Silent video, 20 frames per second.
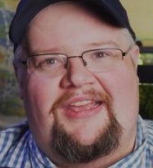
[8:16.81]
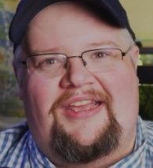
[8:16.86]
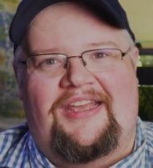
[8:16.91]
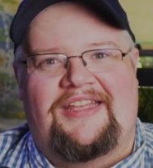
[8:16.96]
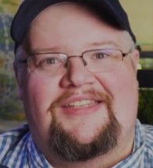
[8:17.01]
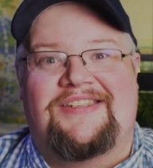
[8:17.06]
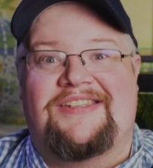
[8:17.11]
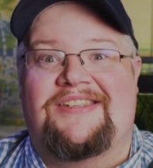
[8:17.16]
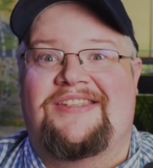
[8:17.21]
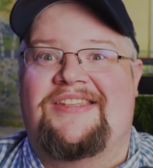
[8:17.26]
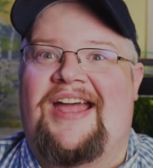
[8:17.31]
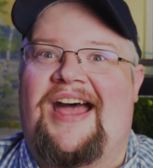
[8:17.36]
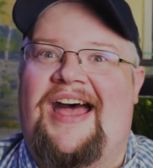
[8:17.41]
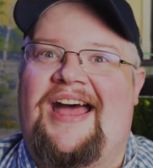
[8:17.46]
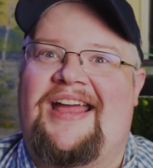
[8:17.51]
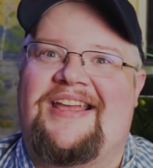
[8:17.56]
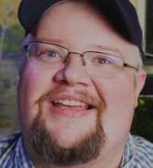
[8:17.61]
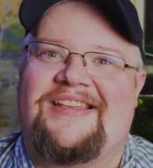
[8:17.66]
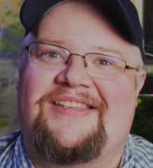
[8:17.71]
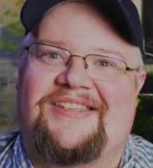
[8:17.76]
it's
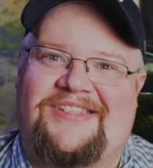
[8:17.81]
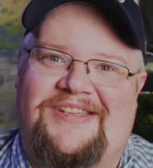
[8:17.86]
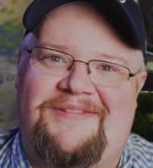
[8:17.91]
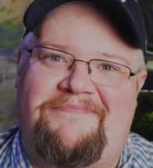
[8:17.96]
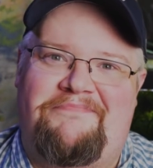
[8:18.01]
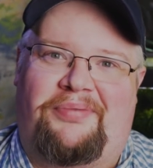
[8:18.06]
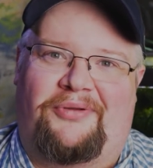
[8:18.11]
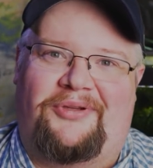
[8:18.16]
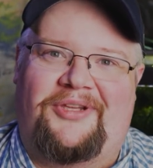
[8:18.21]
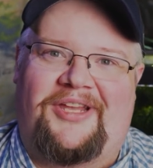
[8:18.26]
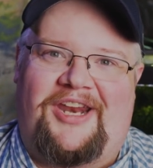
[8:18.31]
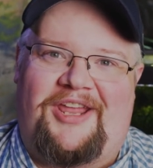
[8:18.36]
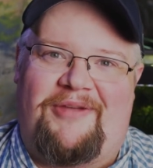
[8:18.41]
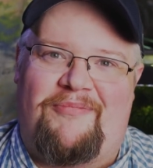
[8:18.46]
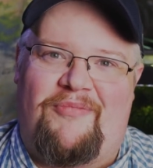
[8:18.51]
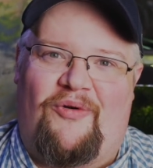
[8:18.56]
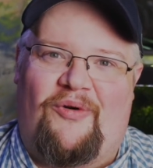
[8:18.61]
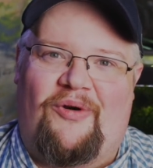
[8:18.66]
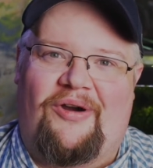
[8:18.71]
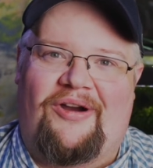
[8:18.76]
not as simple
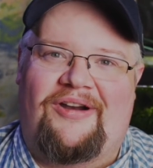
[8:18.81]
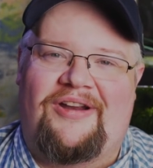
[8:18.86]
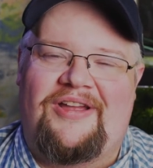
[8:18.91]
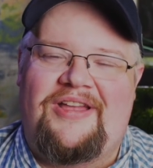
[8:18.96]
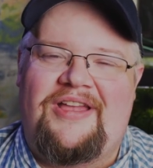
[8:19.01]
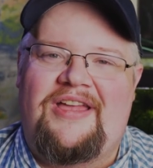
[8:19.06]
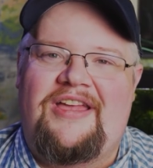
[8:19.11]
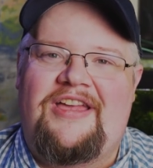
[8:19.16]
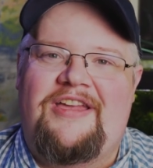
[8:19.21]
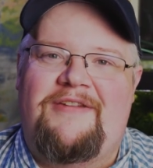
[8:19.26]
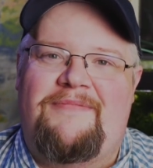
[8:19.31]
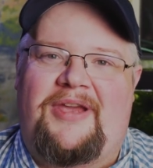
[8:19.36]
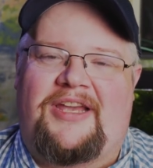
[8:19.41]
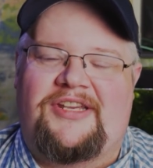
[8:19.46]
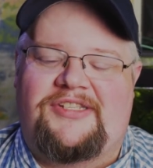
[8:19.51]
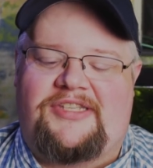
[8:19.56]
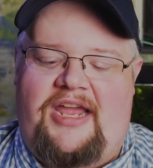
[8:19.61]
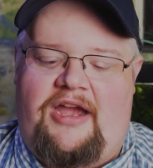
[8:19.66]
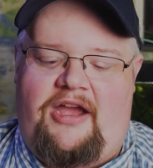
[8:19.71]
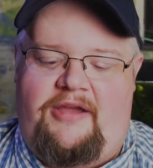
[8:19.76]
anymore
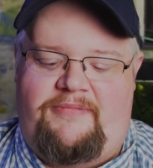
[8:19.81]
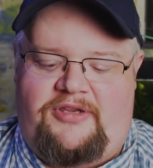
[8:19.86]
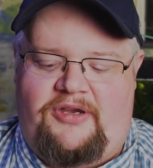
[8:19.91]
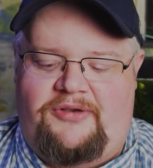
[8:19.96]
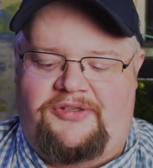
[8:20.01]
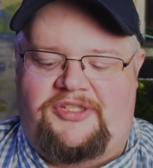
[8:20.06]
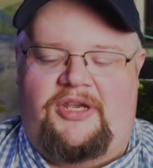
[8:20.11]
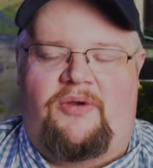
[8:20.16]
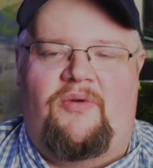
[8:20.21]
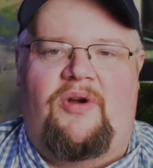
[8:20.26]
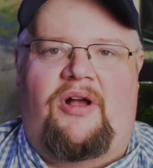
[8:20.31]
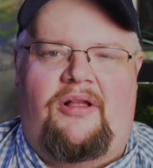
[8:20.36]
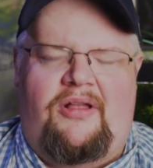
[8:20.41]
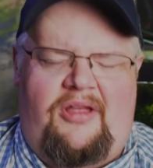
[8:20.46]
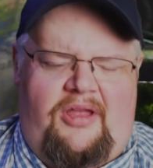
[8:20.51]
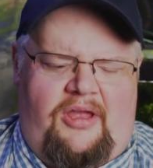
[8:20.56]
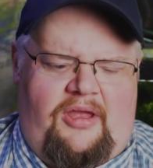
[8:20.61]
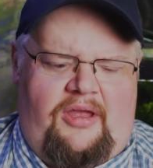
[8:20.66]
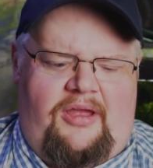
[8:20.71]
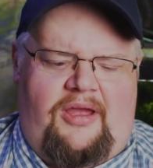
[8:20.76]
because now I'm dosing,
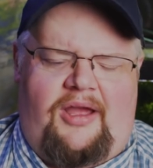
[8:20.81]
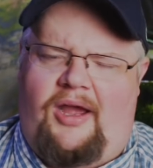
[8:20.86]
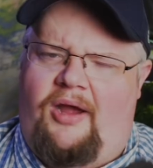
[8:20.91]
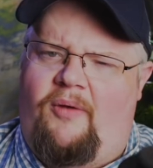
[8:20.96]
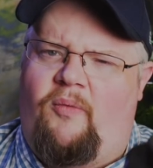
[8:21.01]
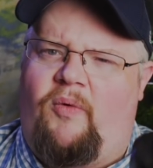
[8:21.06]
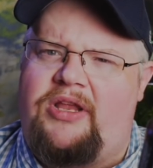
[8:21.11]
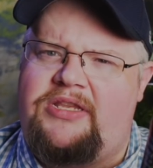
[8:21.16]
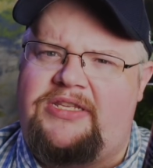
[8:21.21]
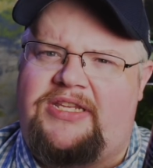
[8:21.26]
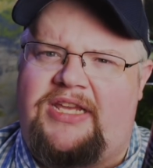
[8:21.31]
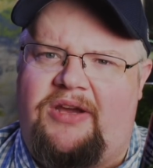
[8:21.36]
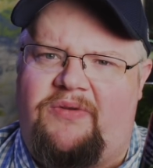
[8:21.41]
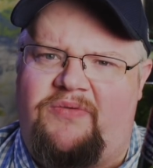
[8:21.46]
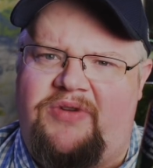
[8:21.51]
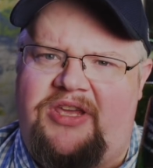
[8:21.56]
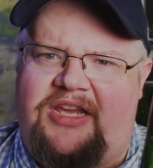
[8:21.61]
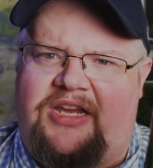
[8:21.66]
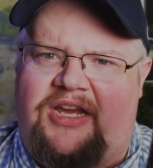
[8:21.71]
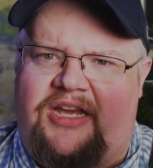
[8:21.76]
1 day a
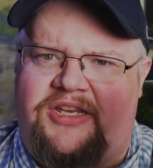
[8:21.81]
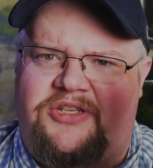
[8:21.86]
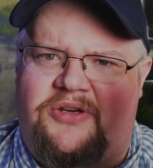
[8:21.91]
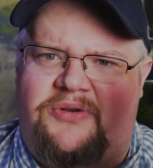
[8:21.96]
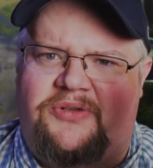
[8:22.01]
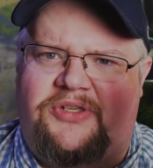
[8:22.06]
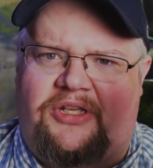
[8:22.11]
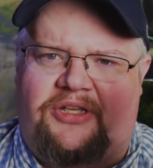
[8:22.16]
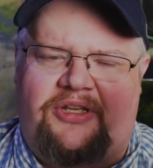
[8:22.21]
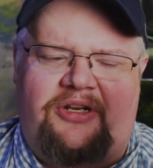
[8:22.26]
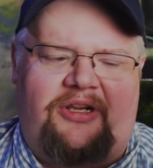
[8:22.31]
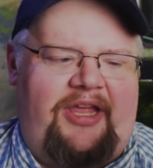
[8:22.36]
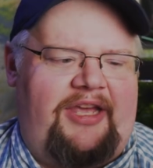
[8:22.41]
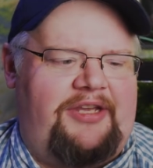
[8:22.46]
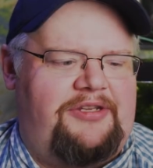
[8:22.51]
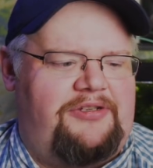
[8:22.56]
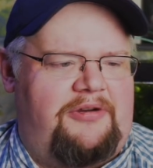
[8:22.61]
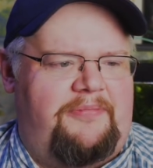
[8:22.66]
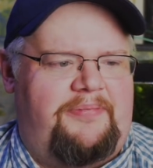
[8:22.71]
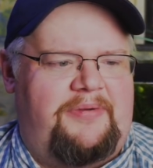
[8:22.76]
week I dose a little
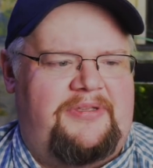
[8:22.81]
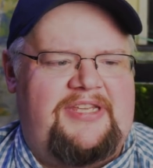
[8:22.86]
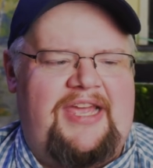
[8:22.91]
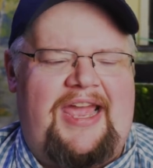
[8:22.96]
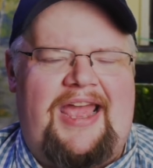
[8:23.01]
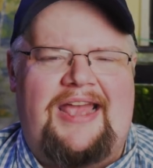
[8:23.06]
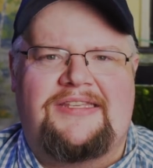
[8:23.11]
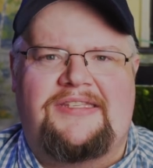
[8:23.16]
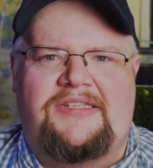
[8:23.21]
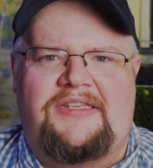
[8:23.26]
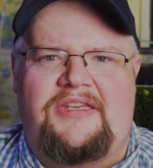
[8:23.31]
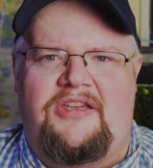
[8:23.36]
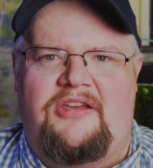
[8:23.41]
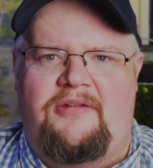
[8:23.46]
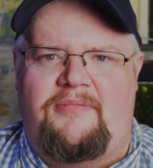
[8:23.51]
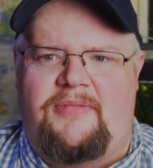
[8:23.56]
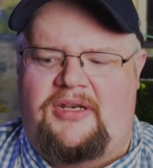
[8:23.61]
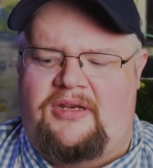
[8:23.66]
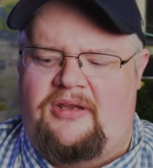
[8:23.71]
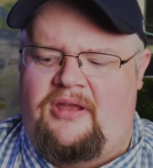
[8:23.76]
extra
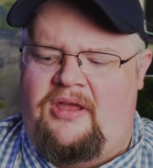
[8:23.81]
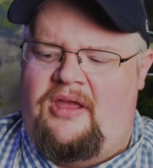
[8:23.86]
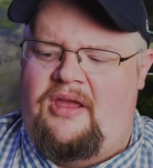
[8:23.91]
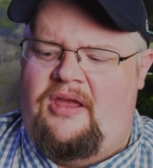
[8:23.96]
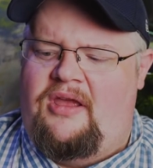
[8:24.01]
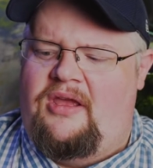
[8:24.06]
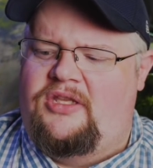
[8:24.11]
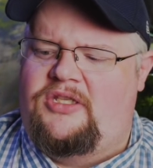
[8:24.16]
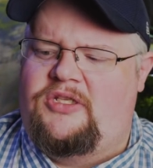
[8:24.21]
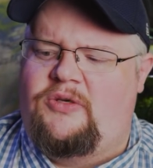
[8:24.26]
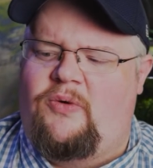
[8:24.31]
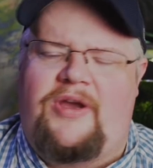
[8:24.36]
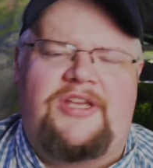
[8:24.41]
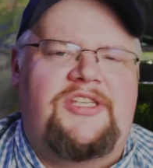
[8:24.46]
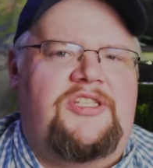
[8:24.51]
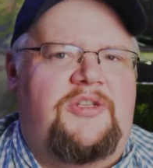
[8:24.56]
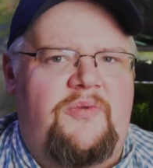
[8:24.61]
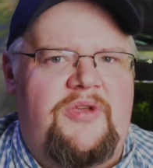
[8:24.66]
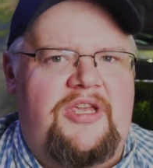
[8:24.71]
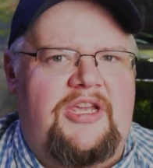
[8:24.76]
potassium, and
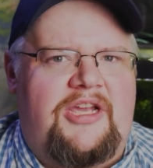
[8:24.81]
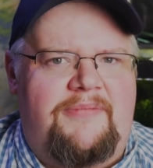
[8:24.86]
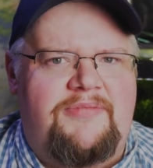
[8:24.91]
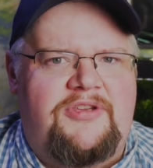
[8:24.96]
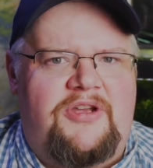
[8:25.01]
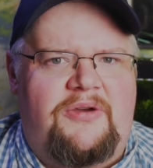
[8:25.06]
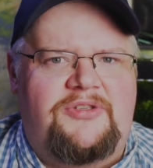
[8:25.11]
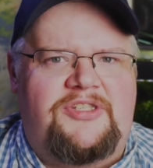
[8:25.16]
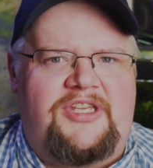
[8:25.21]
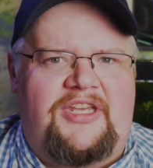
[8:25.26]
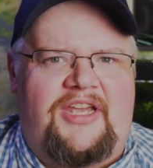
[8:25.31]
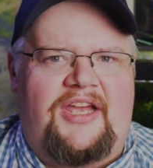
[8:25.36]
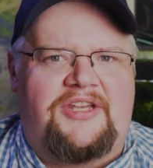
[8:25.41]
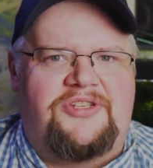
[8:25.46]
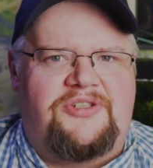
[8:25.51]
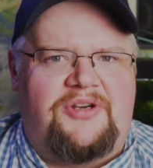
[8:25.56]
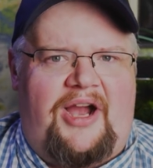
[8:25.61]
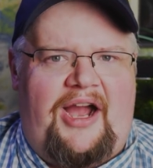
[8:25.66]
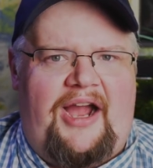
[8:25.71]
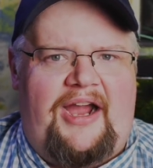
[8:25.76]
twice a week I'm dosing
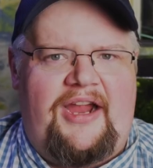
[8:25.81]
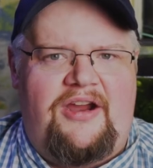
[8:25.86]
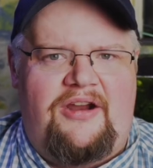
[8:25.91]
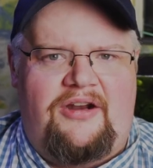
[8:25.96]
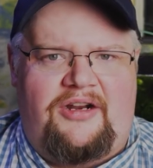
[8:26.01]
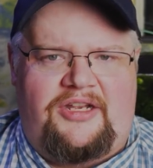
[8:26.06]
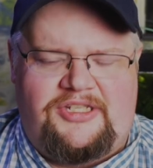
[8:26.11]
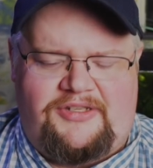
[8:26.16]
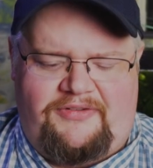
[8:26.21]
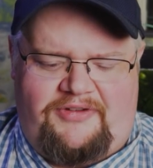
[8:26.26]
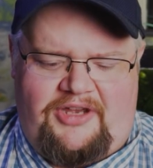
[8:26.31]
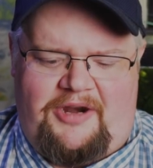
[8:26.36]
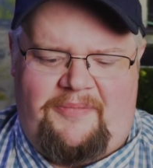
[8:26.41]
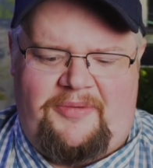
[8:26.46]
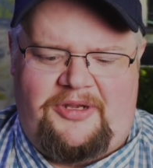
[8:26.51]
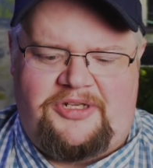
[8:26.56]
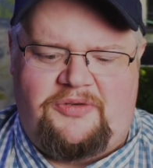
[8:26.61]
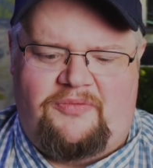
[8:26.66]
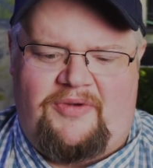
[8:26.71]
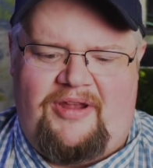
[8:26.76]
extra iron because I've got a
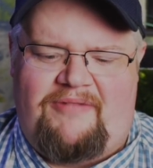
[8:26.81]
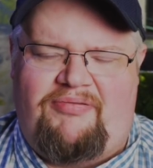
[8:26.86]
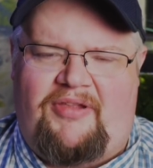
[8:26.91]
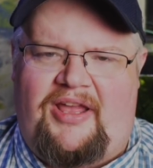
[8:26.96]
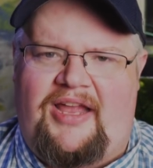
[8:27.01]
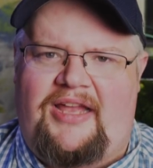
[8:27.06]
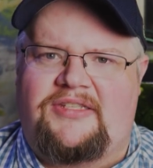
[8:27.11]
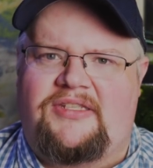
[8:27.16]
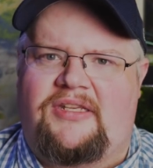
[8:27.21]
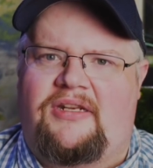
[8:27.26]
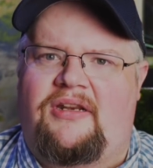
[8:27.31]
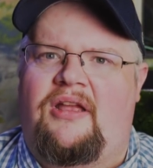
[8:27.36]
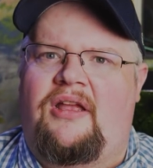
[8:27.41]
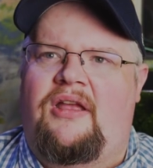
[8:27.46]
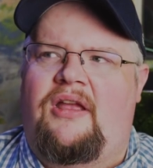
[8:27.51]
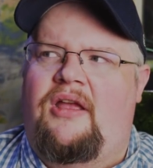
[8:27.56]
bunch of red plants, and